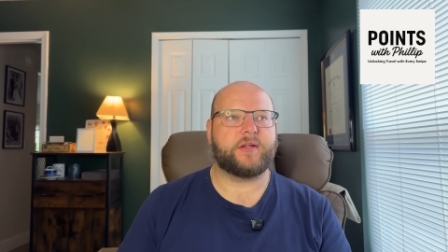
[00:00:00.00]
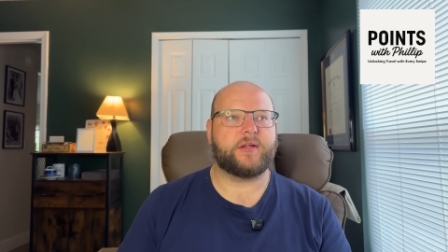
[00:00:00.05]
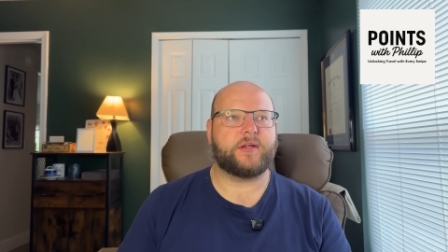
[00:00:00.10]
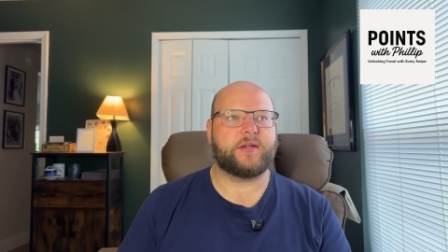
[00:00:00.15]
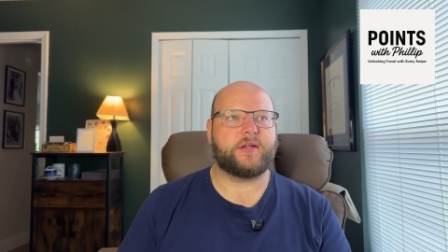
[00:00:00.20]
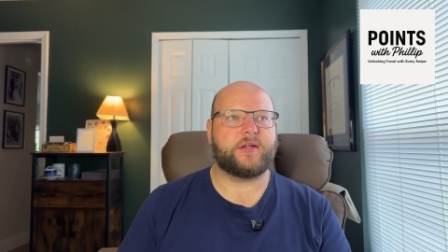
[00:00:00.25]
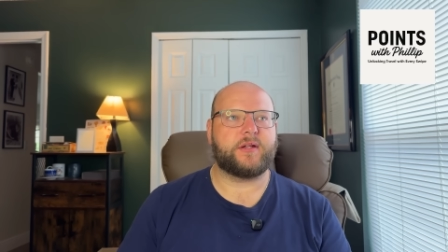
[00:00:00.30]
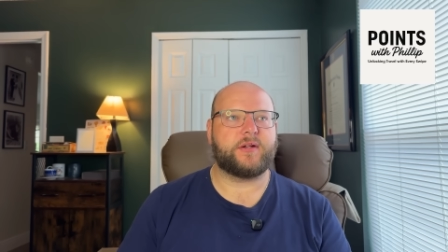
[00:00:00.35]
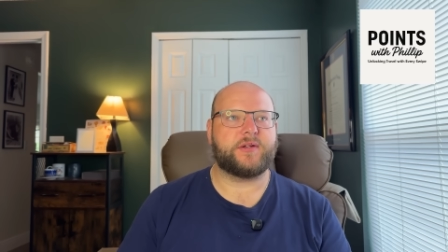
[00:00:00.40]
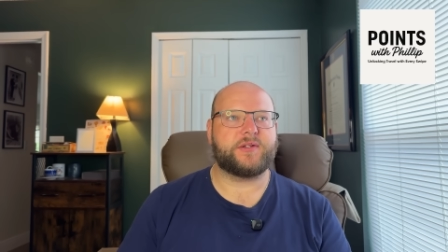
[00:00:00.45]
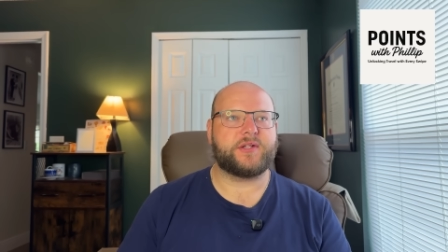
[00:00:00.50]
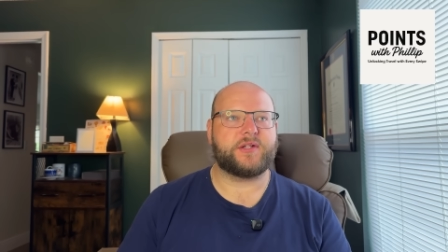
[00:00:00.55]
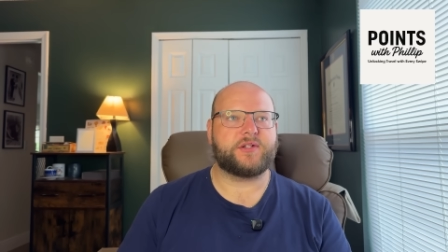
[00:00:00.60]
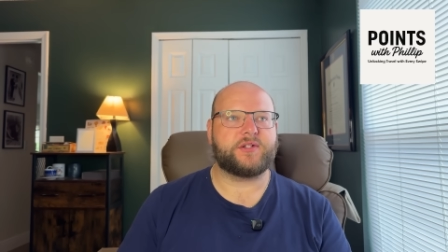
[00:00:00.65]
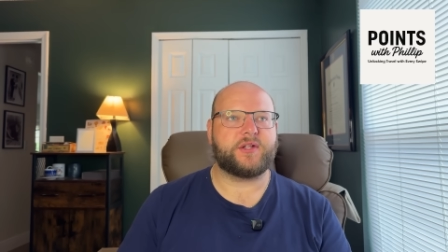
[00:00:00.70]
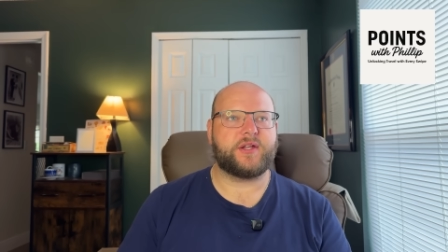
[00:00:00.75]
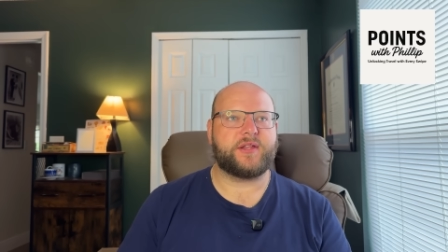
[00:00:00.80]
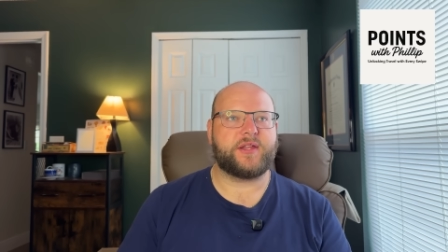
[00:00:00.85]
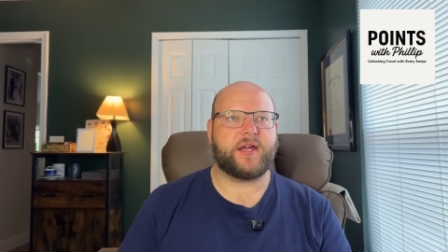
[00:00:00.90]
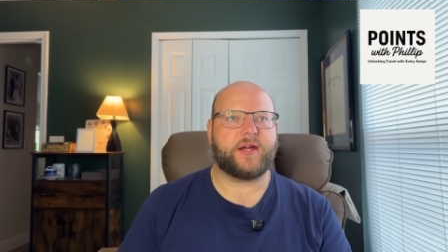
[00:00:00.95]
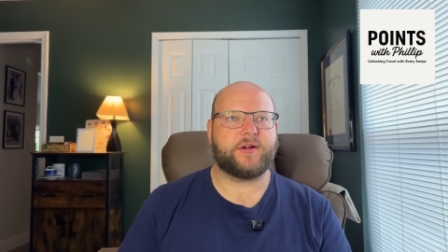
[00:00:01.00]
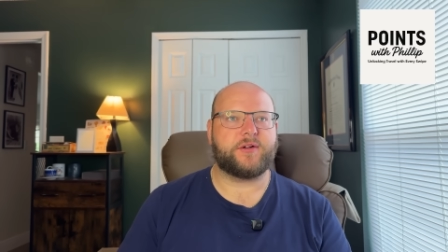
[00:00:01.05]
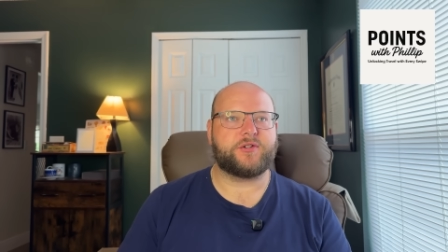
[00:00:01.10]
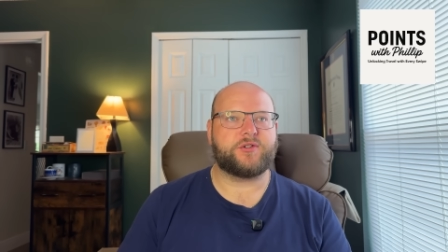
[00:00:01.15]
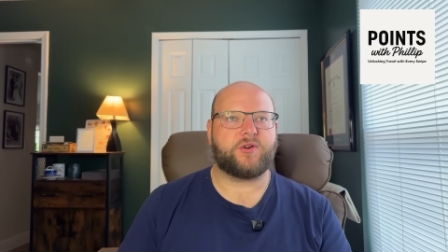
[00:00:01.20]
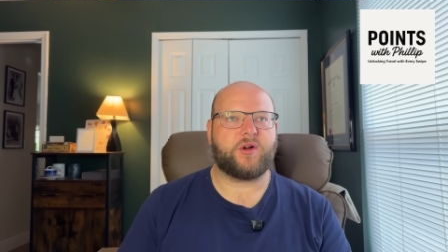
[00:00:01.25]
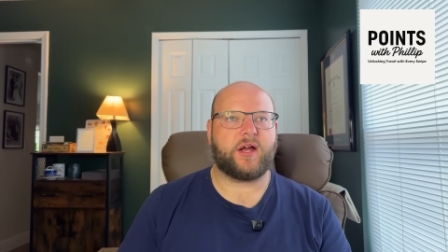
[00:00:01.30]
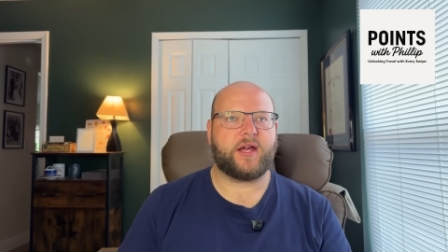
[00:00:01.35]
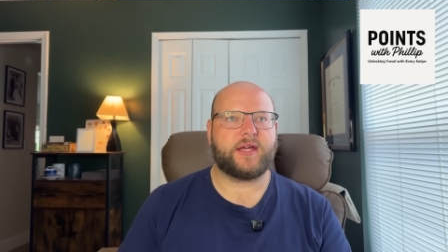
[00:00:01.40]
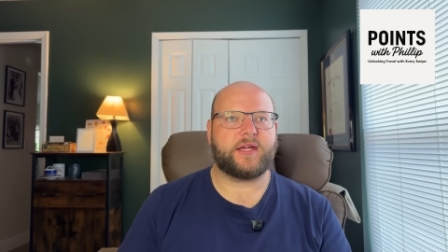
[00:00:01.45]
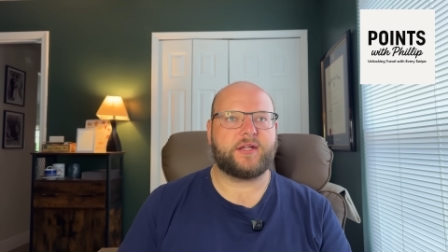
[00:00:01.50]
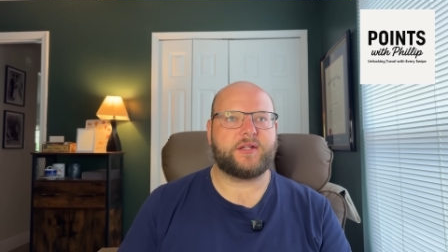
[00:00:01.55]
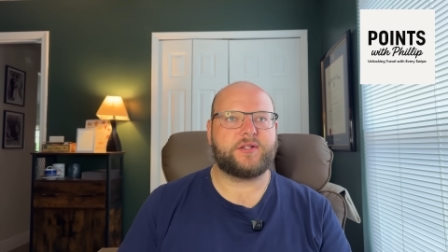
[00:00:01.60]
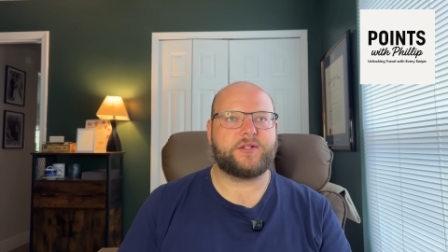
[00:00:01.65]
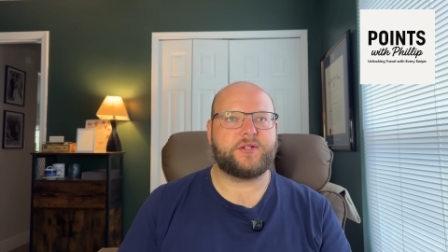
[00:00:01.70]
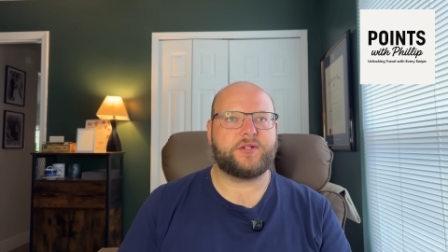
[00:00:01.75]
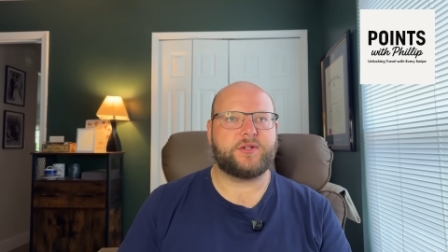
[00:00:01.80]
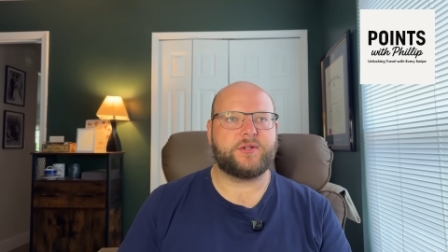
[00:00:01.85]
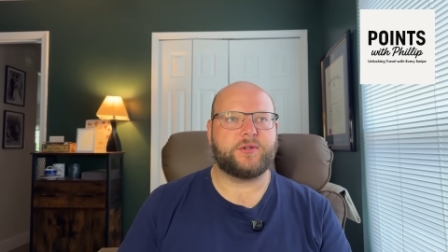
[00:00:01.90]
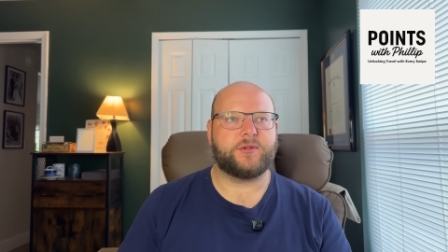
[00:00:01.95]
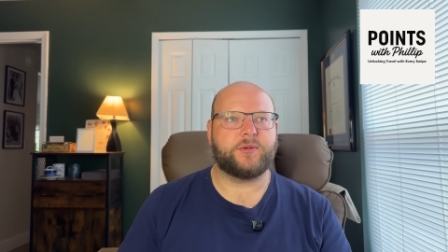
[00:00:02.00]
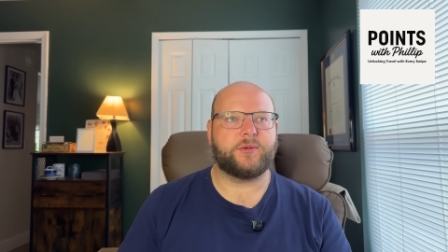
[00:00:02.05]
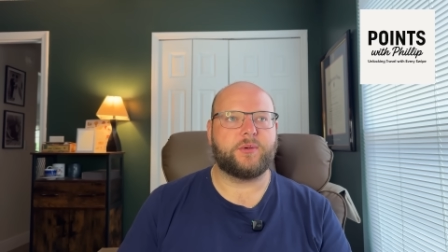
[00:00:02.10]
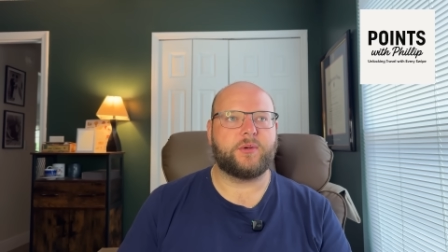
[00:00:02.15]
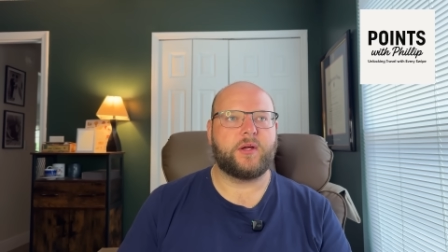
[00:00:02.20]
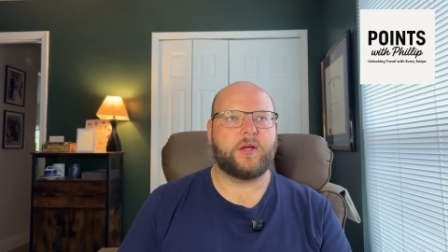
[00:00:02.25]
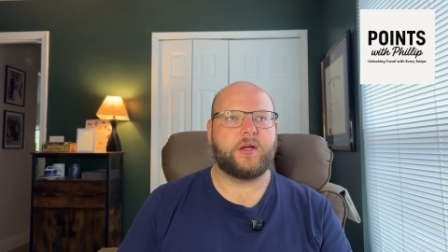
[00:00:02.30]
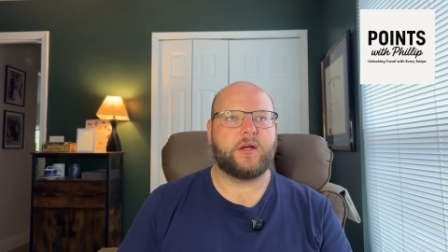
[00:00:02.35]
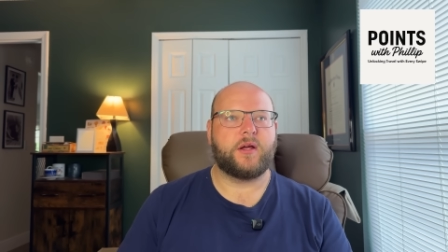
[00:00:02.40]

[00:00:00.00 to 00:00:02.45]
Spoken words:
essentially they are trying to